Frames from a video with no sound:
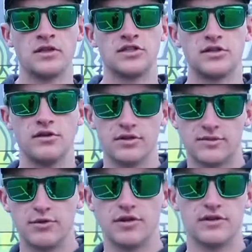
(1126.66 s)
just so you don't
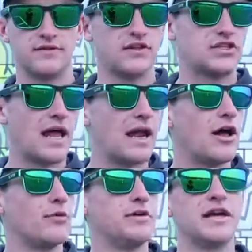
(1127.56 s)
spook those fish. That'll
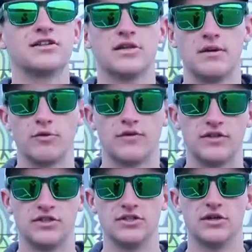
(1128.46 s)
help you catch a lot more
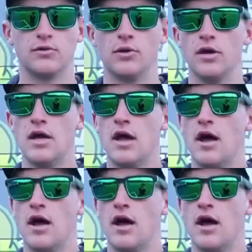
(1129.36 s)
fish in general.